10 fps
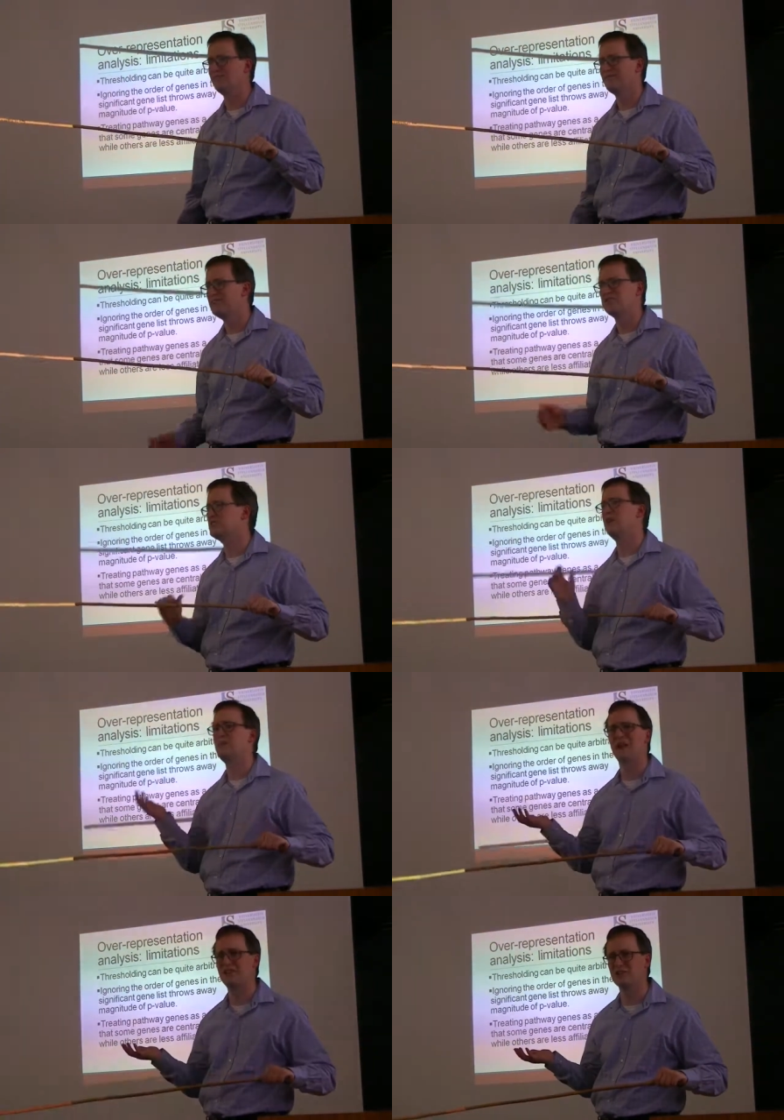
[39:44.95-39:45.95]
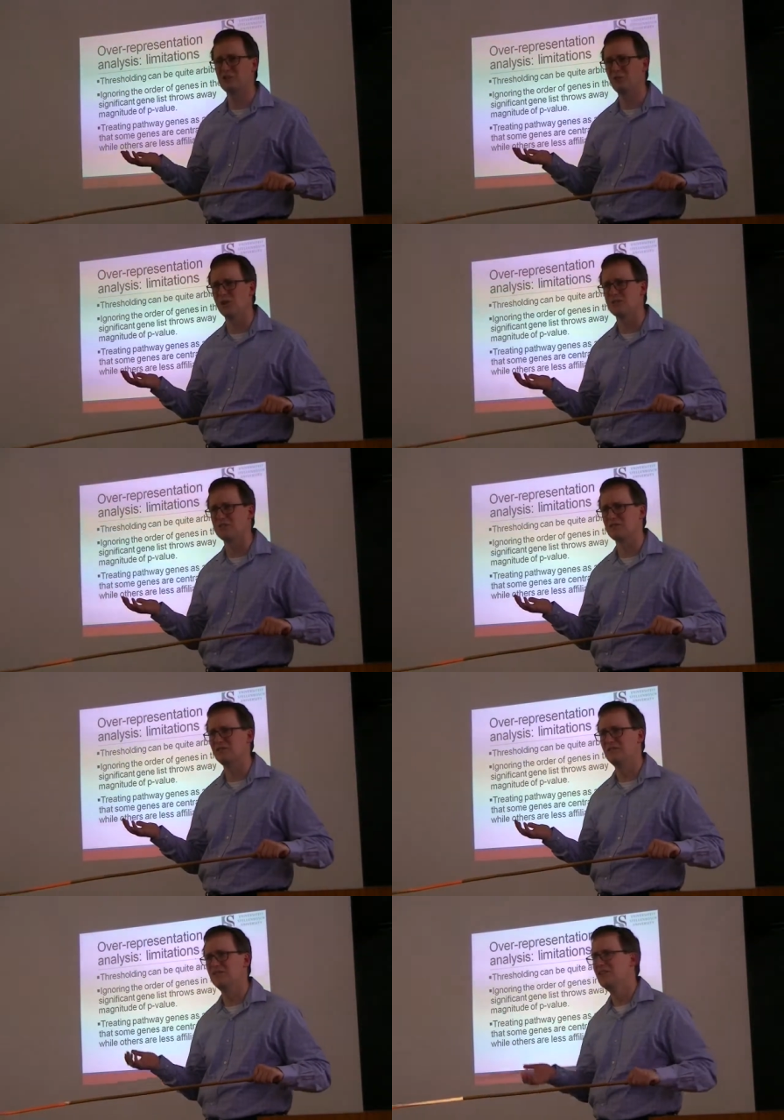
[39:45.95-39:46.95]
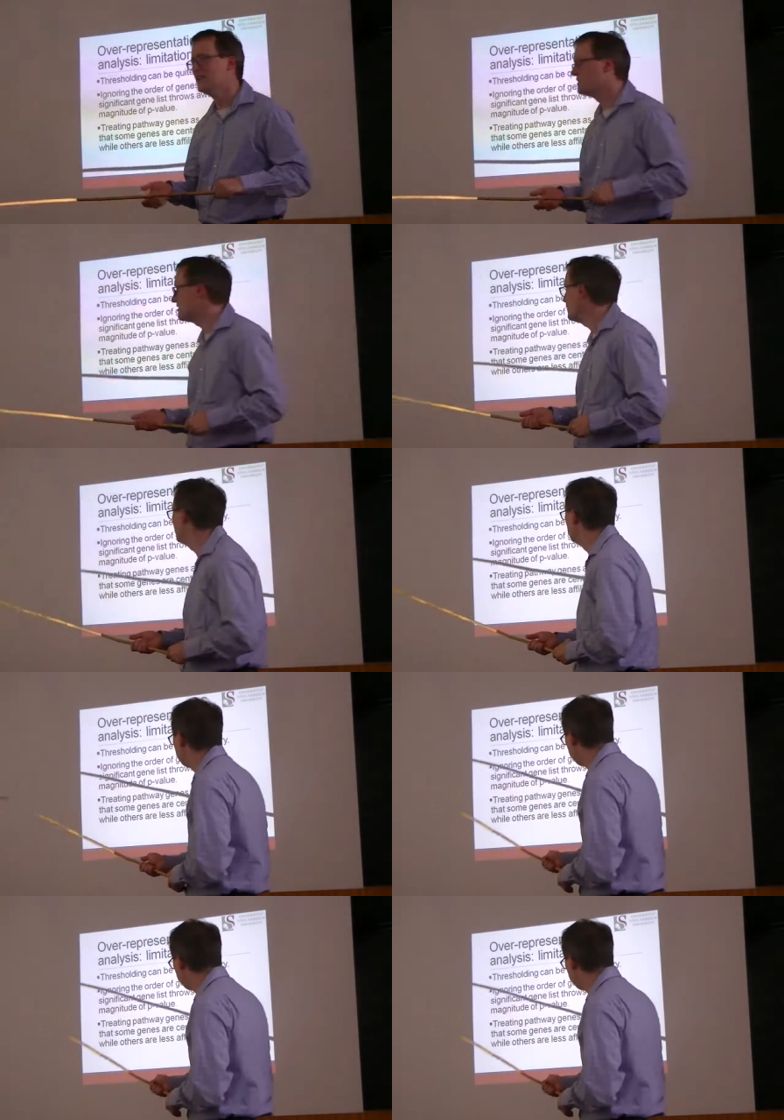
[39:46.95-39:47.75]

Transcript: That's just not how biology works. So